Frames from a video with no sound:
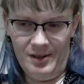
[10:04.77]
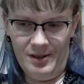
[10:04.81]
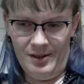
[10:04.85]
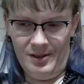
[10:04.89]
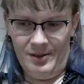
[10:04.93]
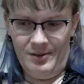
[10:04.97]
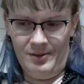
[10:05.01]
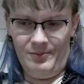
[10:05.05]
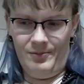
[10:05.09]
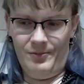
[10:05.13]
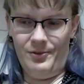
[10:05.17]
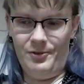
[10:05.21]

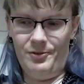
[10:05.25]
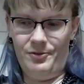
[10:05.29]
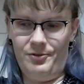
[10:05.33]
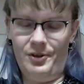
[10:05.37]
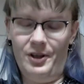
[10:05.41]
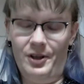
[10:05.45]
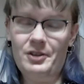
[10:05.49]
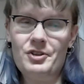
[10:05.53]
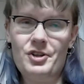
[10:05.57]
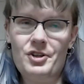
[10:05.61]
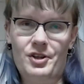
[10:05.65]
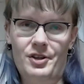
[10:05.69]
function
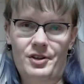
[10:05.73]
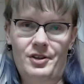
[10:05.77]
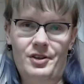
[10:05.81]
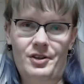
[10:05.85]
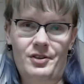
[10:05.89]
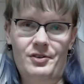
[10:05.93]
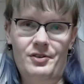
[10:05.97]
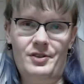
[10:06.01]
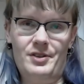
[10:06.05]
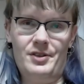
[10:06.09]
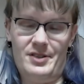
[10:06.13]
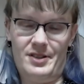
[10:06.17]
in the
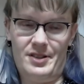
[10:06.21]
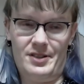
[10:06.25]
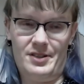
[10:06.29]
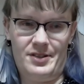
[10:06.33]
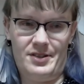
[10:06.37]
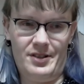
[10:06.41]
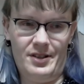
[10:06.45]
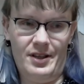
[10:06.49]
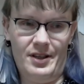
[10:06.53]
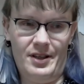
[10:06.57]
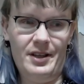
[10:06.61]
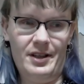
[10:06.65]

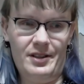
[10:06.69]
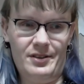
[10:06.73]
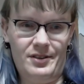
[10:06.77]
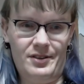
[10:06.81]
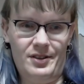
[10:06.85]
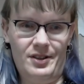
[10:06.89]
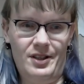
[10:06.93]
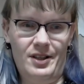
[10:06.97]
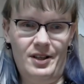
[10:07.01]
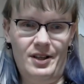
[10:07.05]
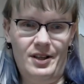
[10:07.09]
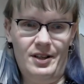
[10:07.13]

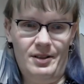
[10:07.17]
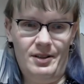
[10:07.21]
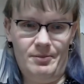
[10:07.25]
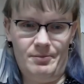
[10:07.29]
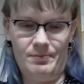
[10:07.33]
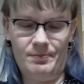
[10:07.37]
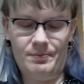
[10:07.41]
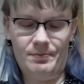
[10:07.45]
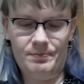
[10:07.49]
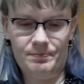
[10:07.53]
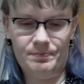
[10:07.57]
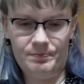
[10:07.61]
society
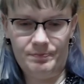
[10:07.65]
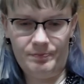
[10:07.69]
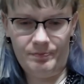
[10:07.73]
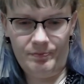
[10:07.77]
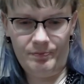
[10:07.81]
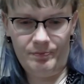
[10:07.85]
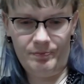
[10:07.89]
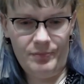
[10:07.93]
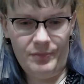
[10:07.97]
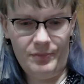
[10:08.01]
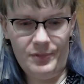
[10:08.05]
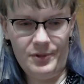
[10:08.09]

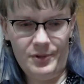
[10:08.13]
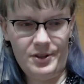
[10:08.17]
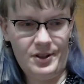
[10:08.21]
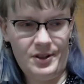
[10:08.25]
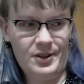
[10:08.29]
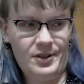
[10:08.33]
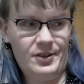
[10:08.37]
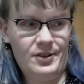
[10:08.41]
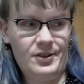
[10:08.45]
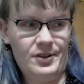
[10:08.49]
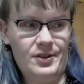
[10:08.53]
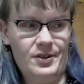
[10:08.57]
that
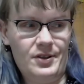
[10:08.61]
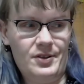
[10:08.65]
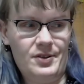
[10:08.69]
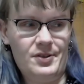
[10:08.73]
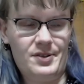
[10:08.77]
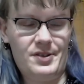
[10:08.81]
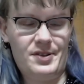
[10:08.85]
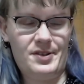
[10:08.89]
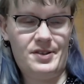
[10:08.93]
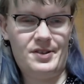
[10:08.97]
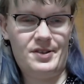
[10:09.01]
is